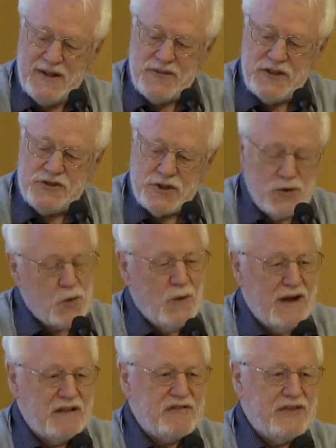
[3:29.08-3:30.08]
The joke
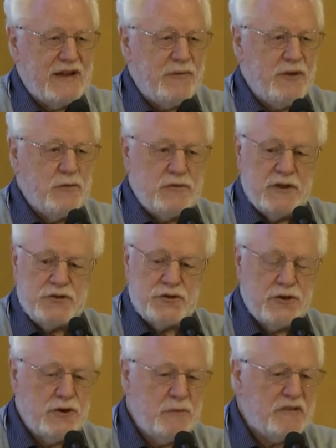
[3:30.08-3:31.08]
was that the
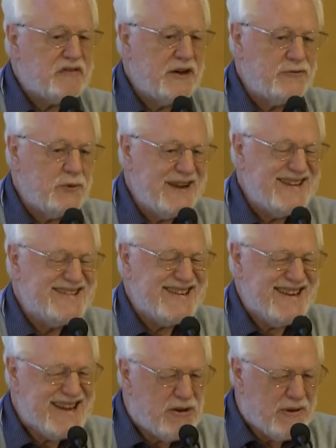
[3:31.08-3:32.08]
term software
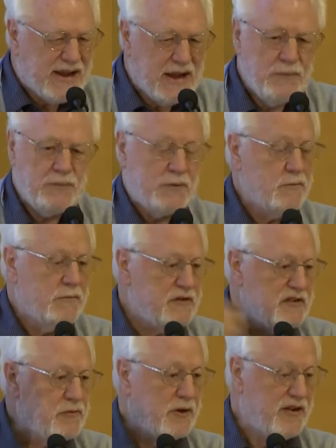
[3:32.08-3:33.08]
engineering, which
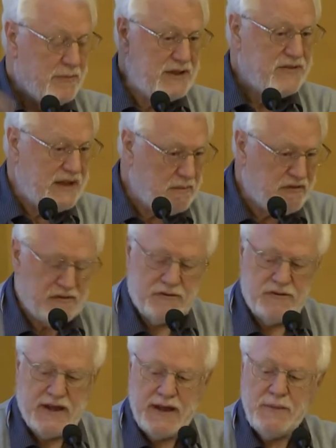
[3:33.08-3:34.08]
is one of my themes
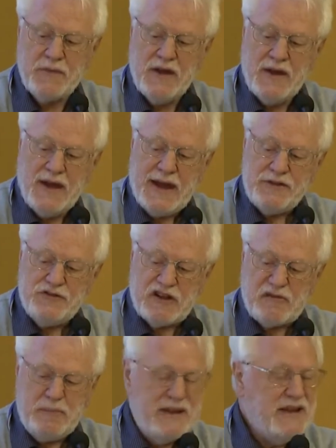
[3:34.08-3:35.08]
today, had
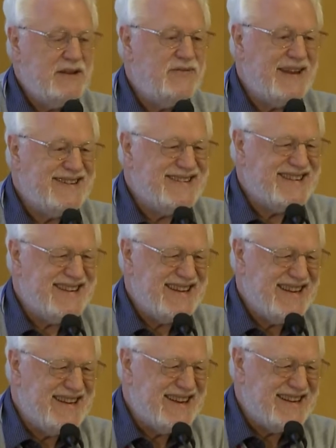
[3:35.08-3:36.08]
just been invented
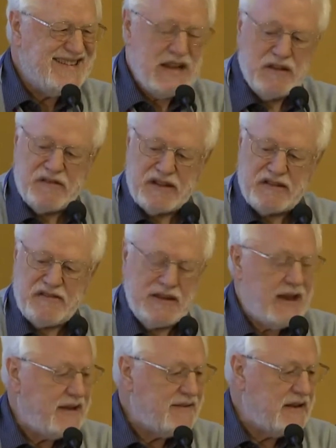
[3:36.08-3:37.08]
in
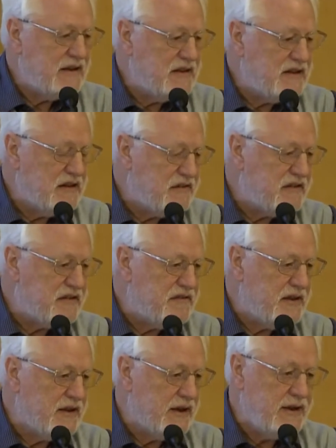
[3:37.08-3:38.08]
1968 and
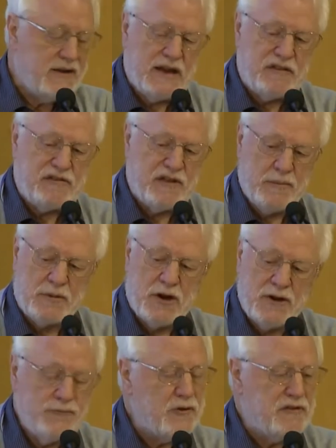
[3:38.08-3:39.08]
1969 at some
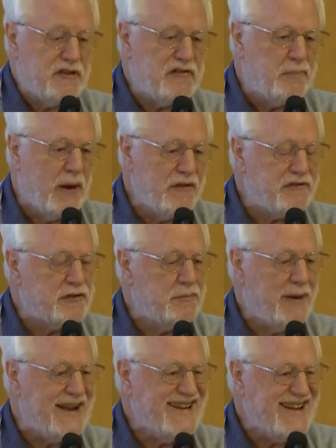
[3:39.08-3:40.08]
conferences sponsored
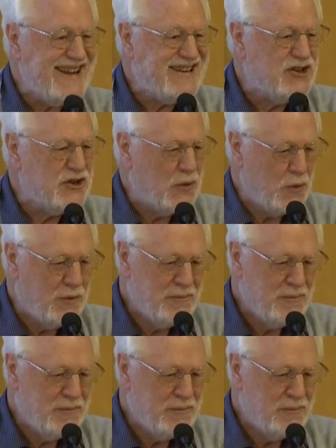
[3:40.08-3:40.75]
by NATO.